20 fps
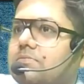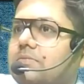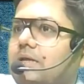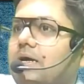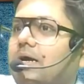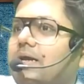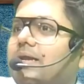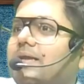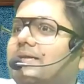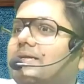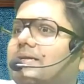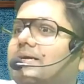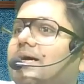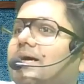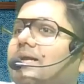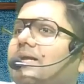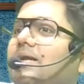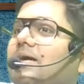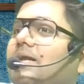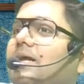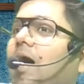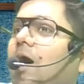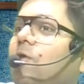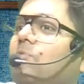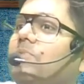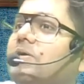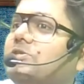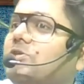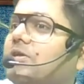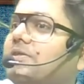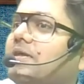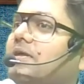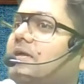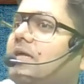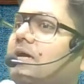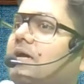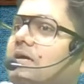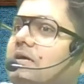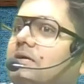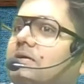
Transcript: Arey, karna de, how much you are thinking?